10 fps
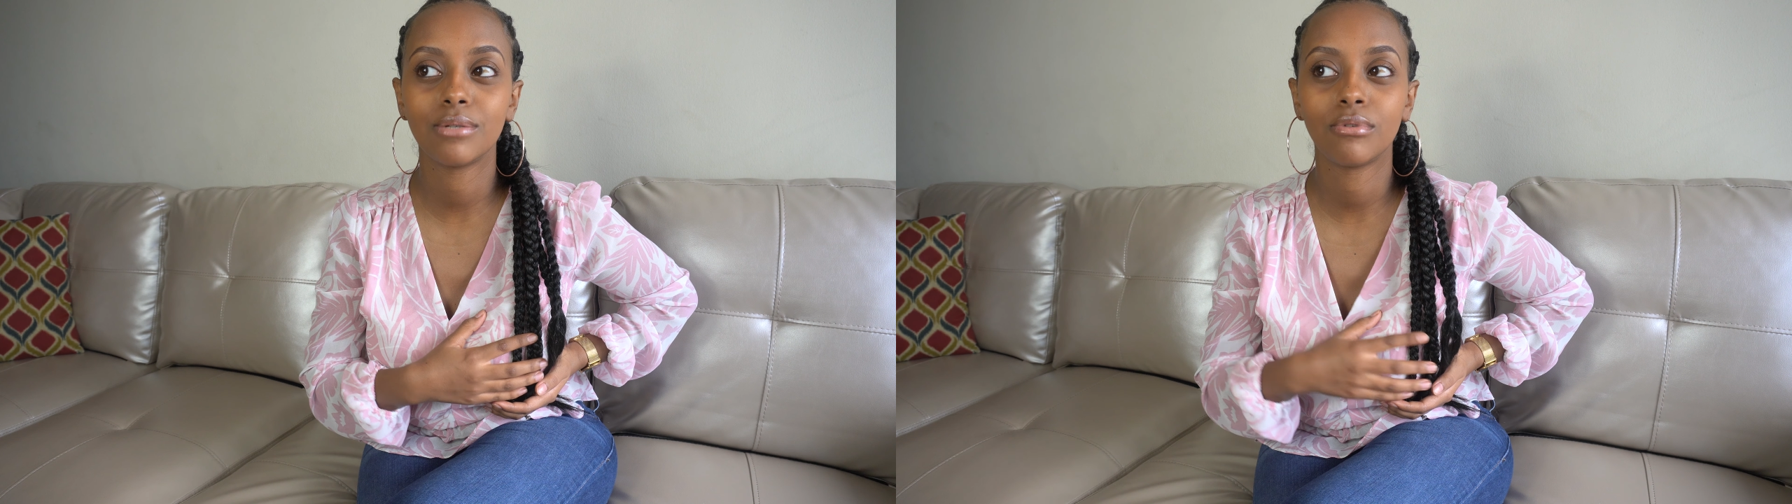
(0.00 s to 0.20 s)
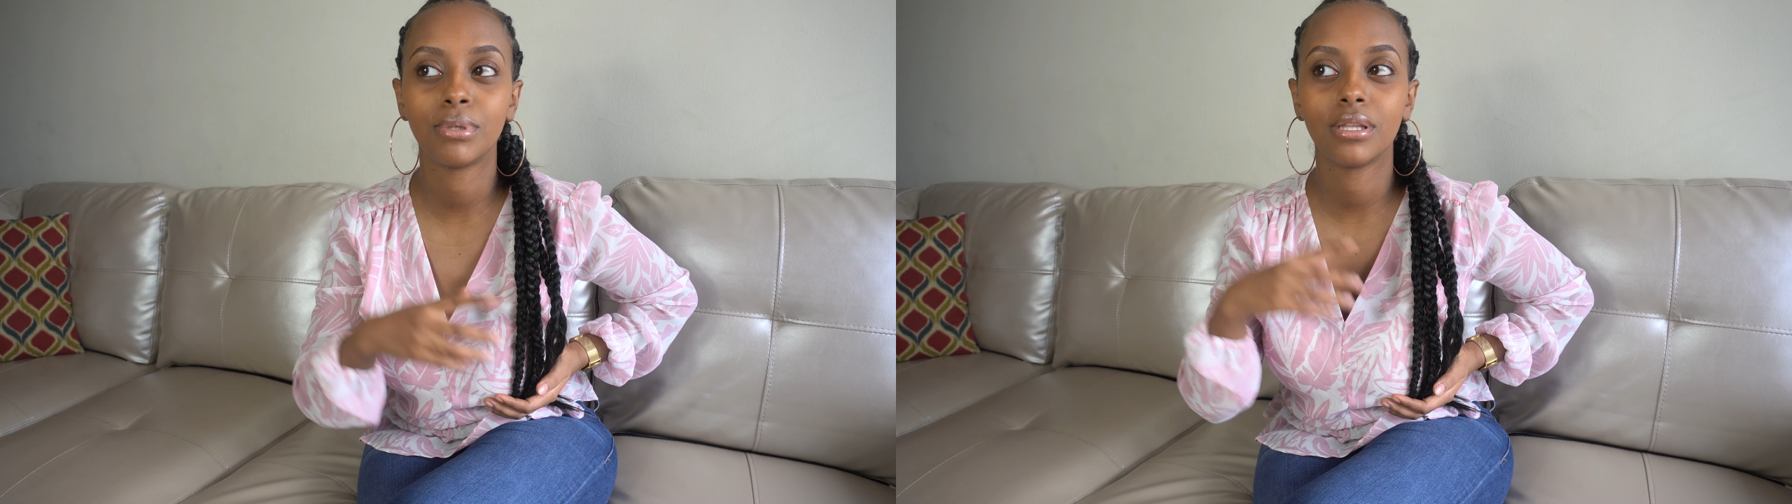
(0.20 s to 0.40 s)

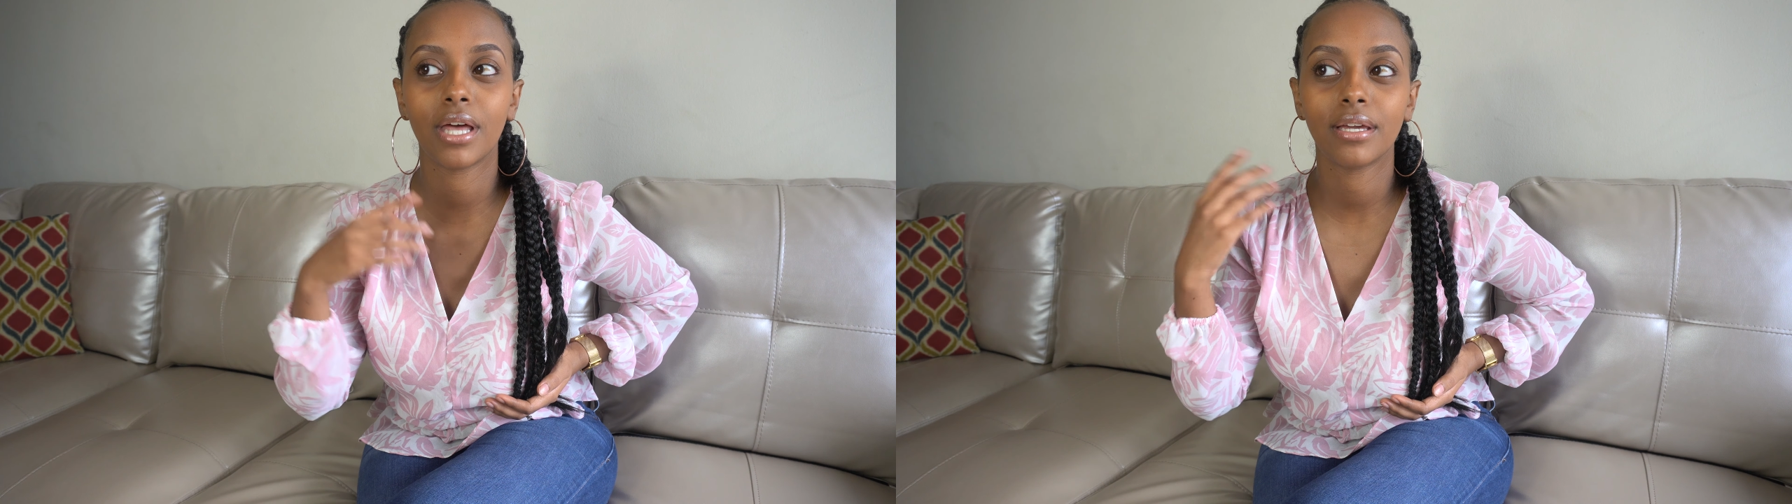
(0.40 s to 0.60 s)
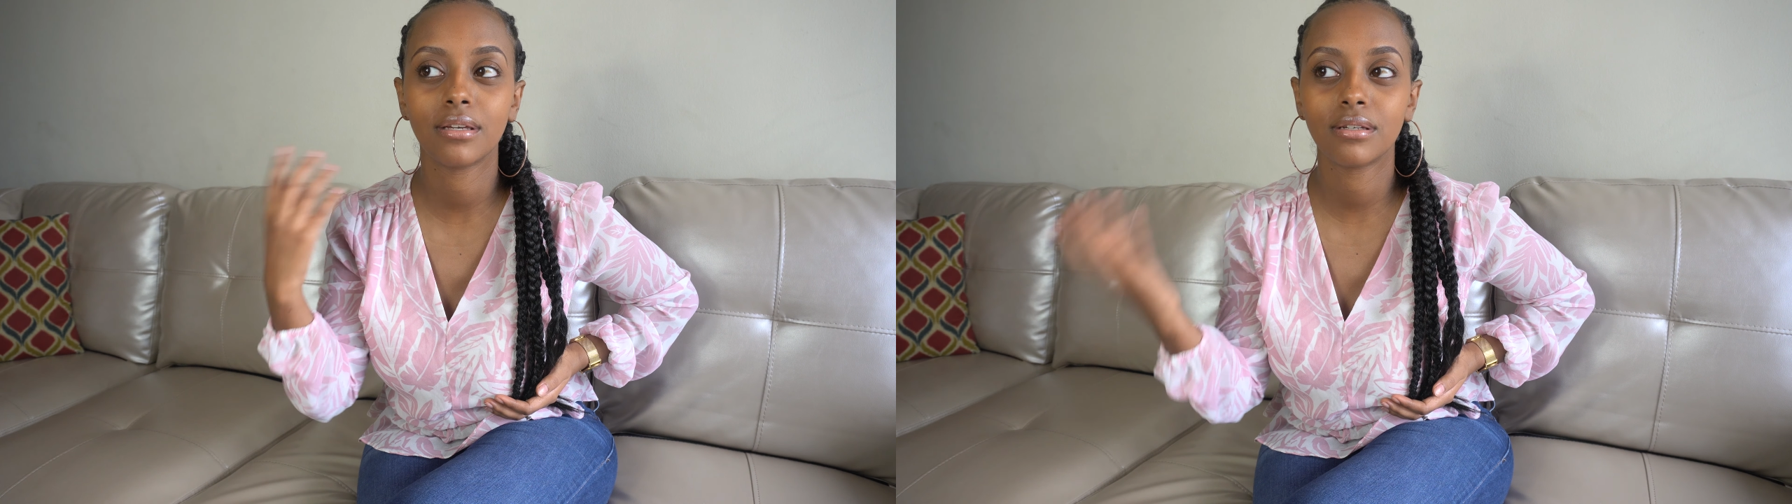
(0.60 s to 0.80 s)
would be
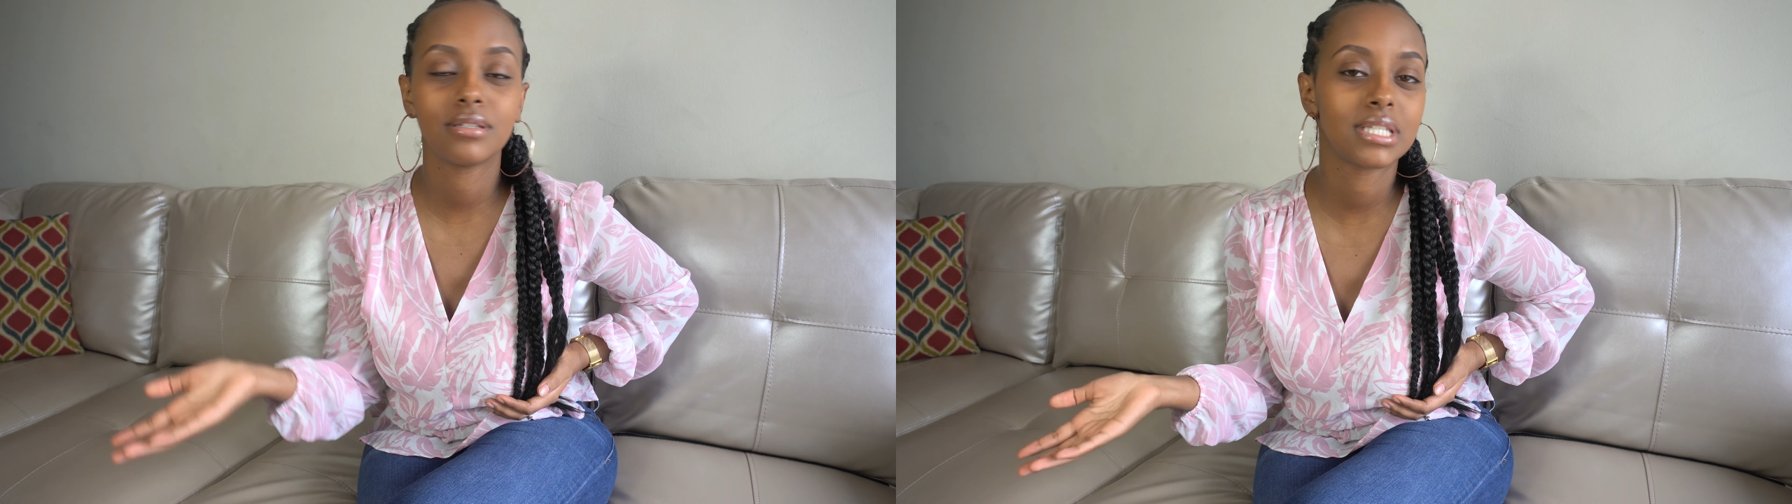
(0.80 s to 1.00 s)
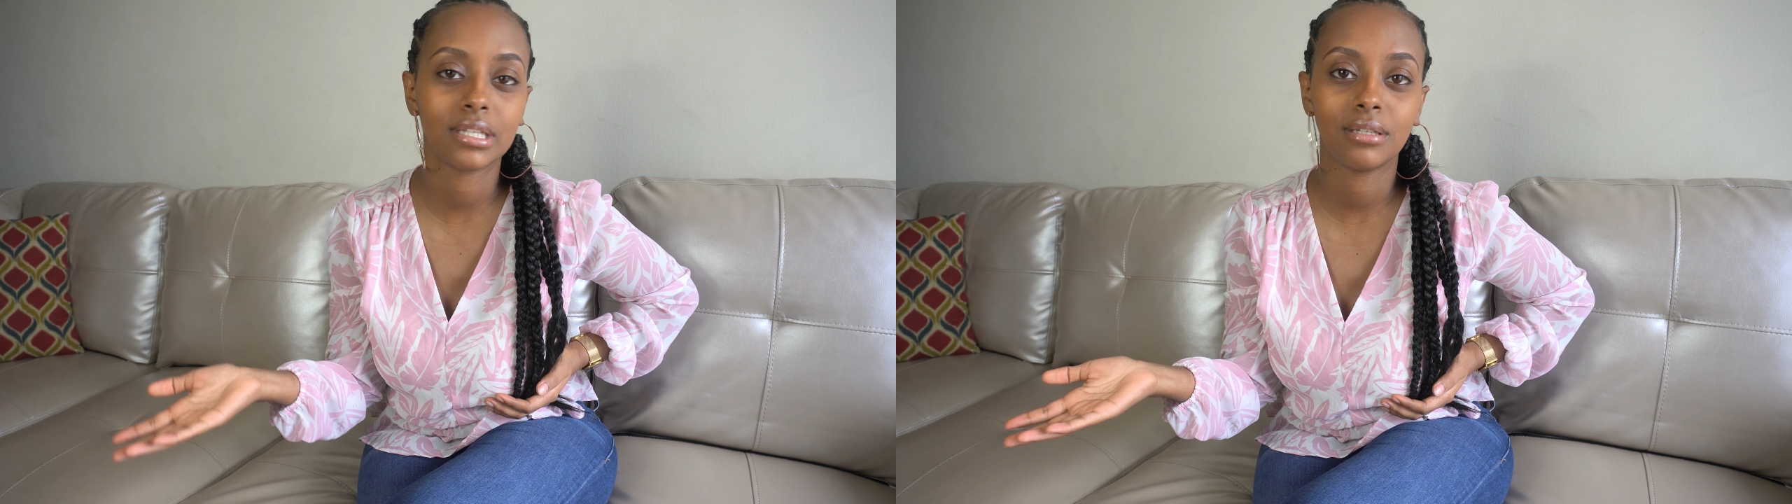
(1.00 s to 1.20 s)
like
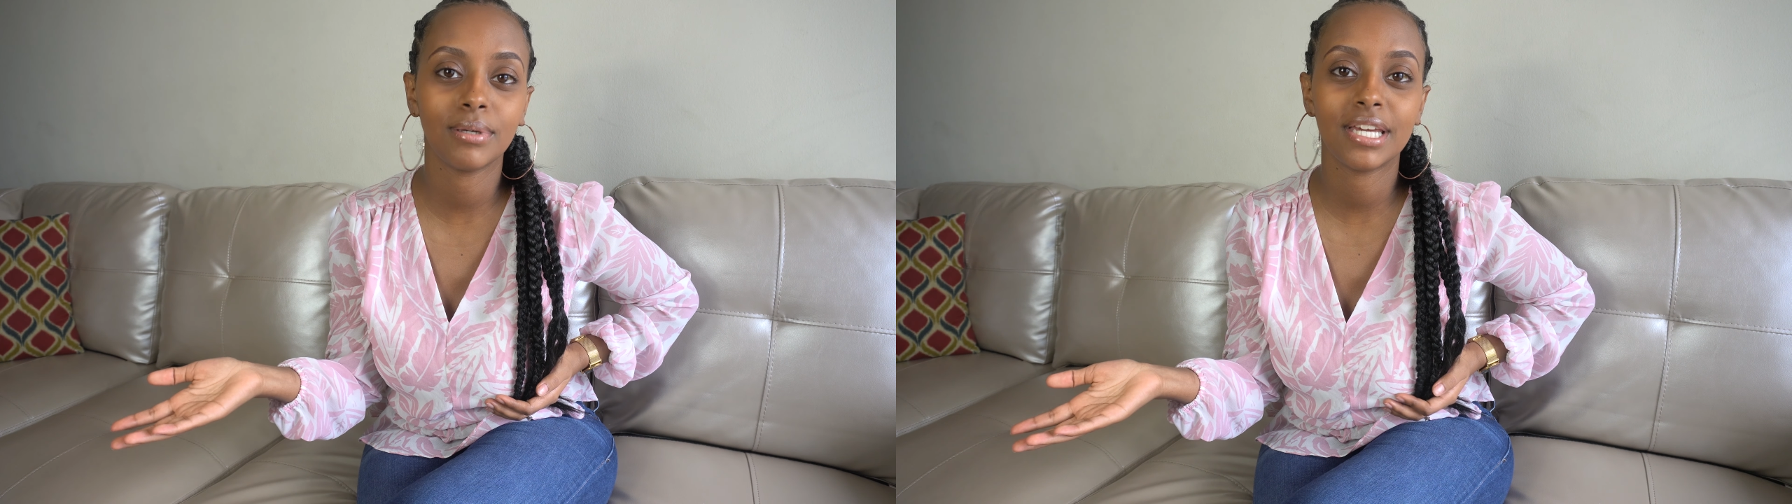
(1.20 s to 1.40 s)
sleep,